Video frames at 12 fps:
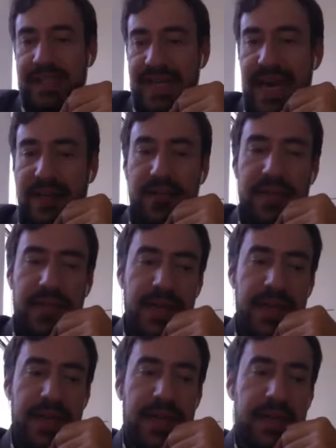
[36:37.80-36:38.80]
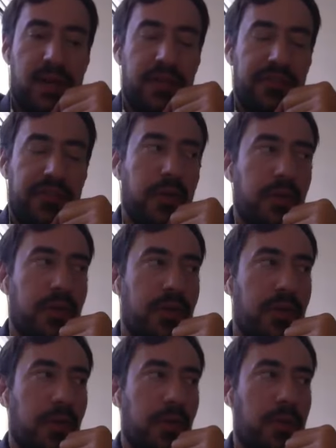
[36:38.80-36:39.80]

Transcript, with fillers: exactly. And, also, you know,